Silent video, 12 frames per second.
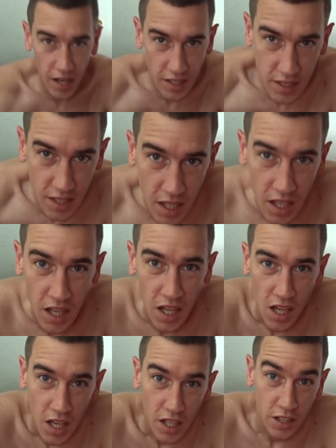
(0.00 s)

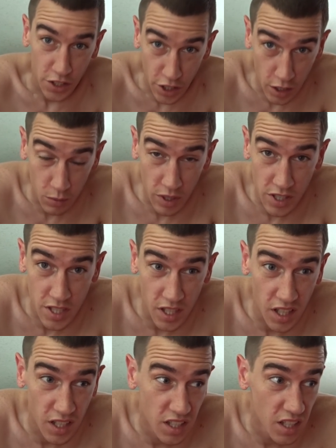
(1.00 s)
guys. The yard work's
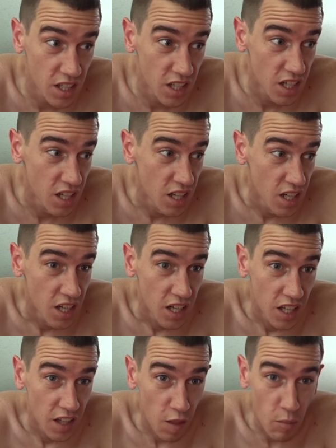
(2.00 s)
done.
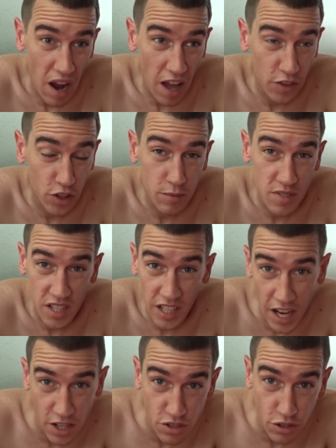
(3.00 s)
The bathrooms and the
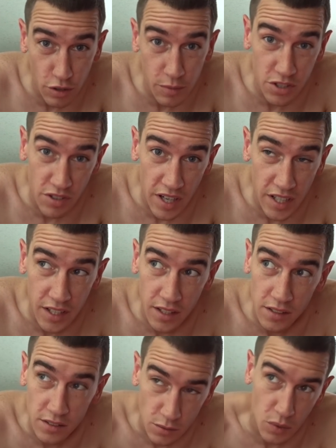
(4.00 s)
guest room is ready.
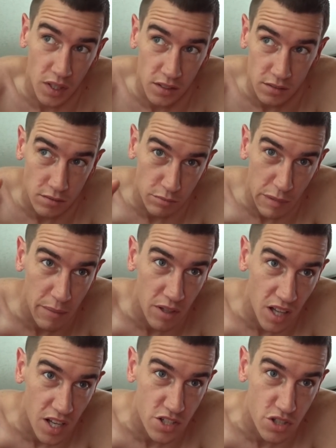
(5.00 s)
Well, maybe
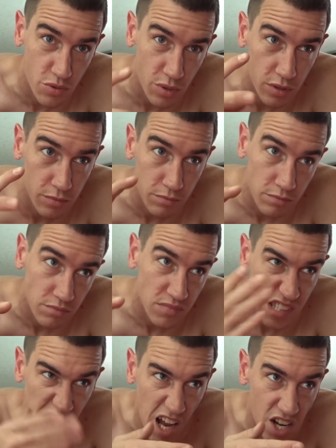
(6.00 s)
Eliza's room /
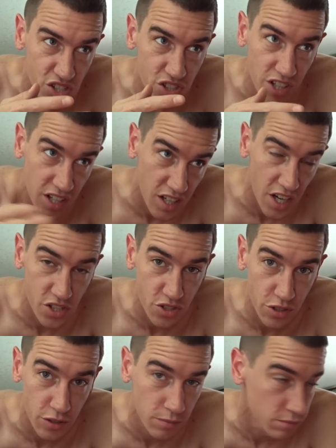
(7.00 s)
guest room.